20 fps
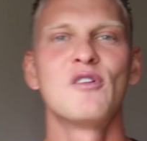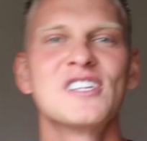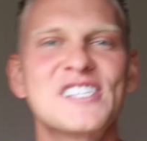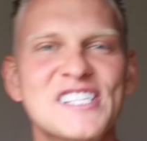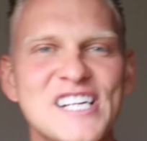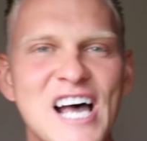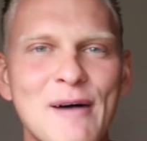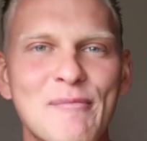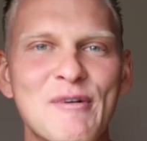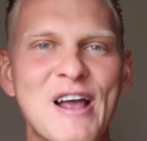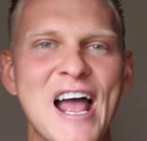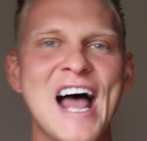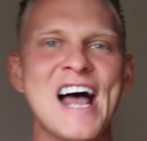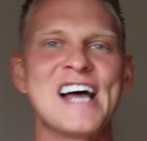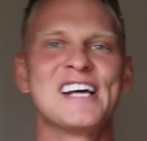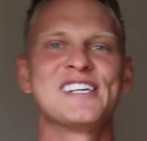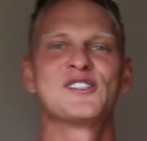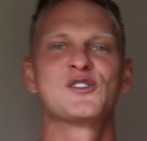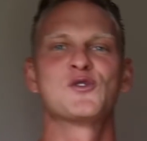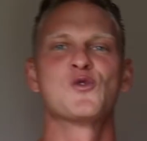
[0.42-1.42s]
what's up
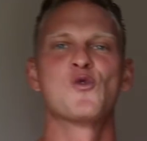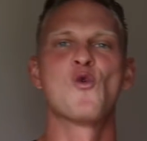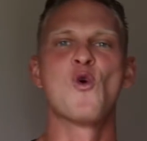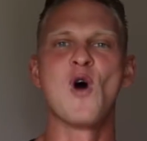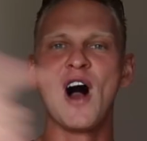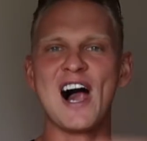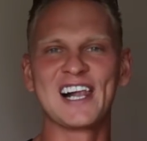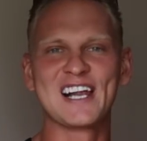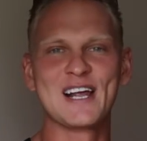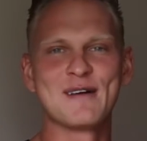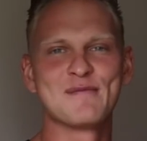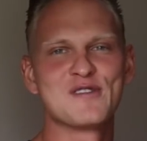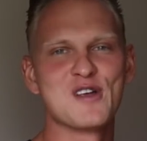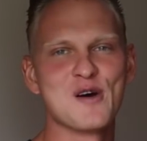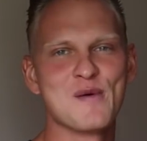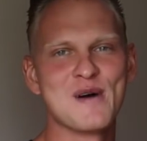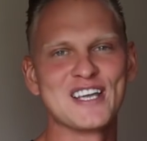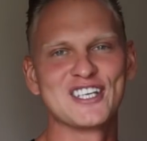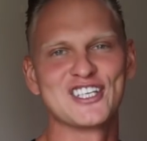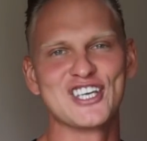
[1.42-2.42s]
guys, welcome to
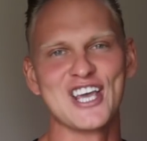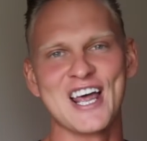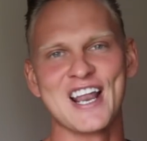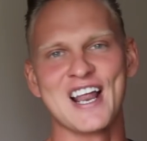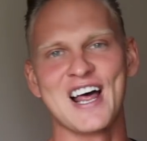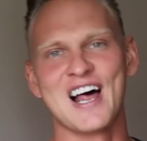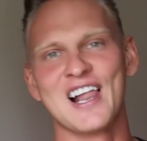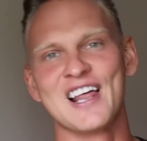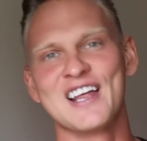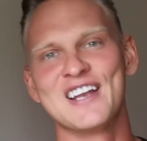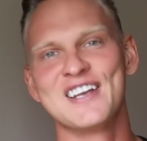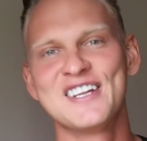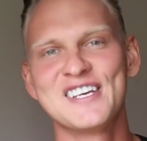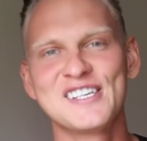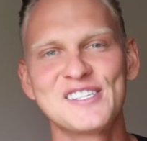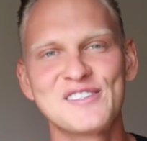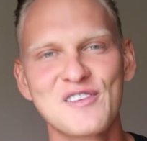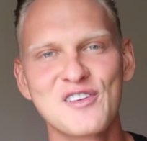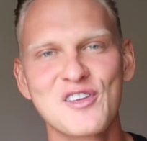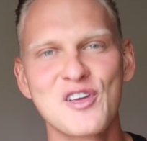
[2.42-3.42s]
my channel. In
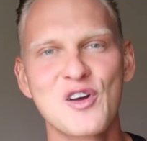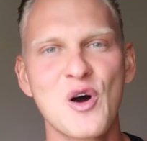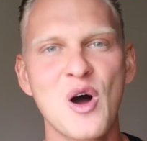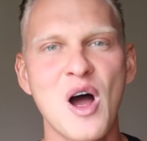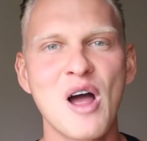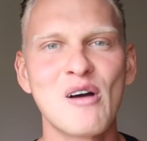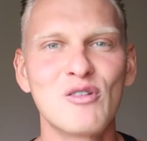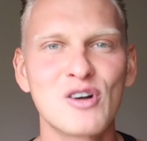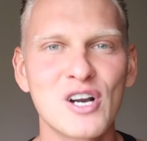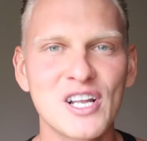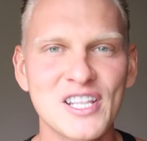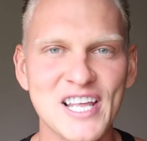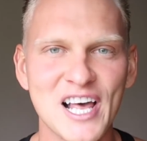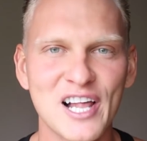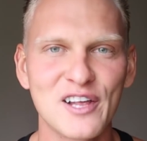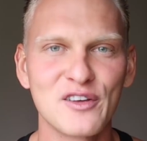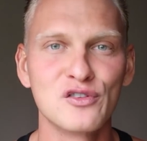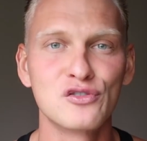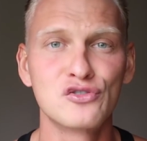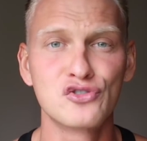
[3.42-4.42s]
this video I wanna
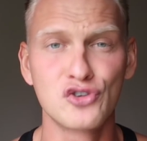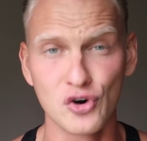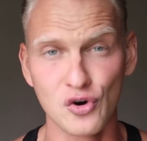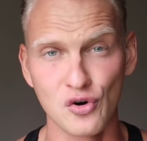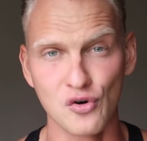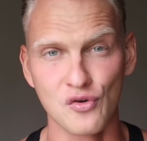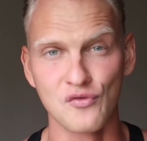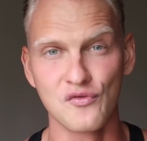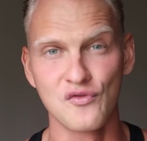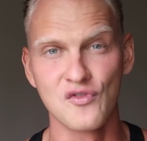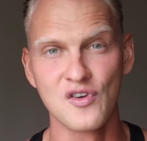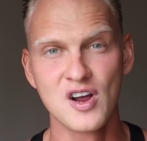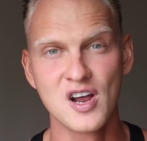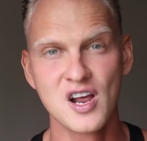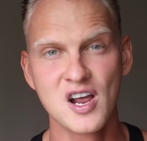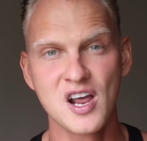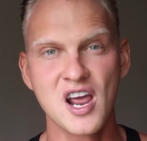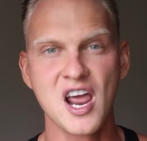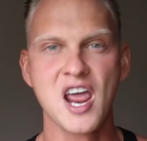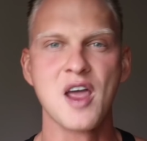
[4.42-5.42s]
tell you truth
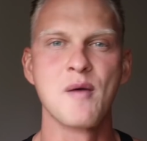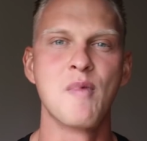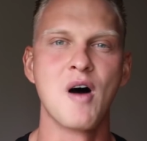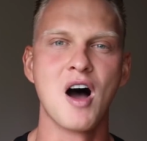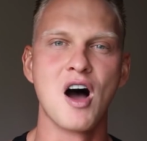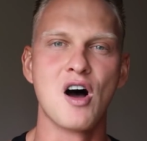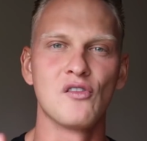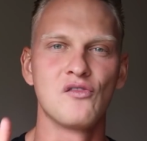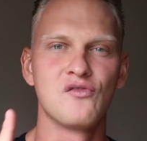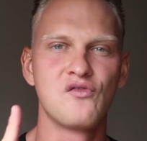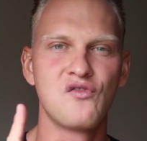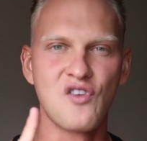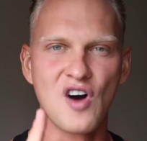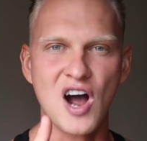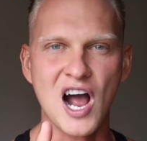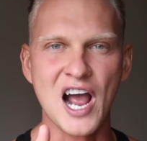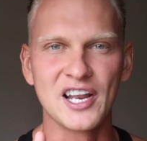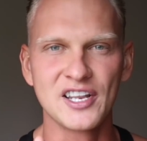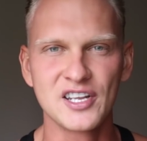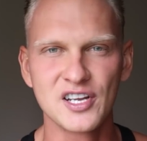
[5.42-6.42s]
about
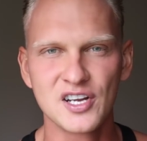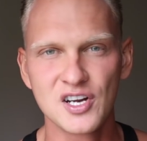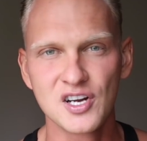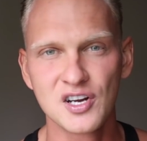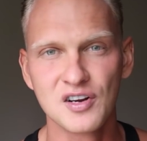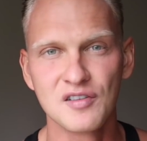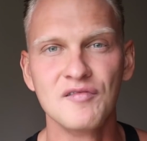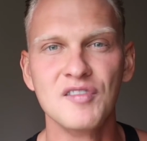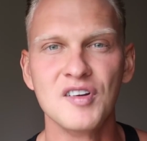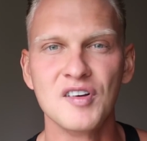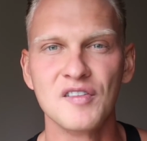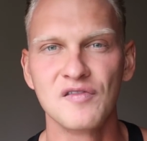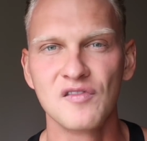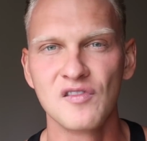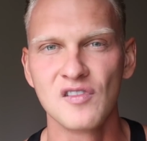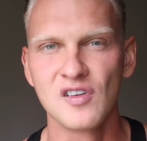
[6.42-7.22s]
fight with